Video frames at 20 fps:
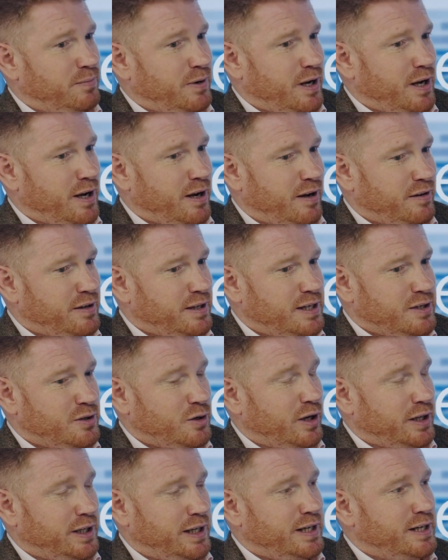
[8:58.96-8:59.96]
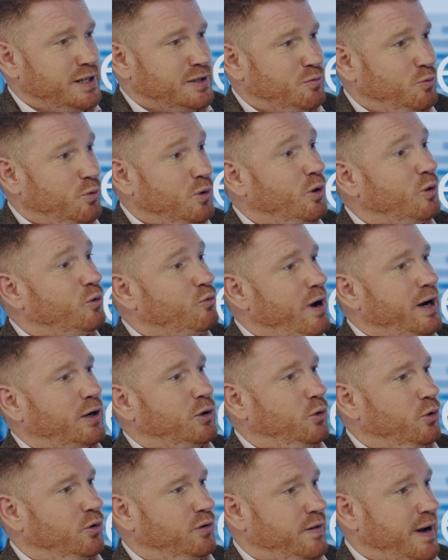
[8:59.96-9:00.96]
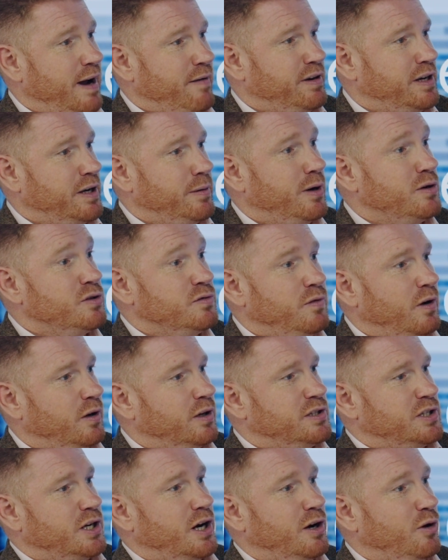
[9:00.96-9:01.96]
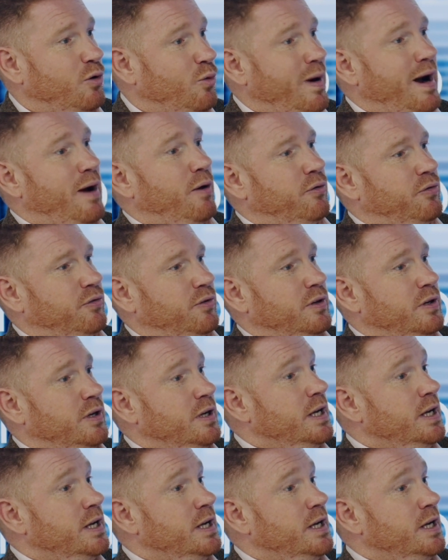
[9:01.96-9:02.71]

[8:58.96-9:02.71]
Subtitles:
I think he's got a Guinness World Record for having the most volatile wealth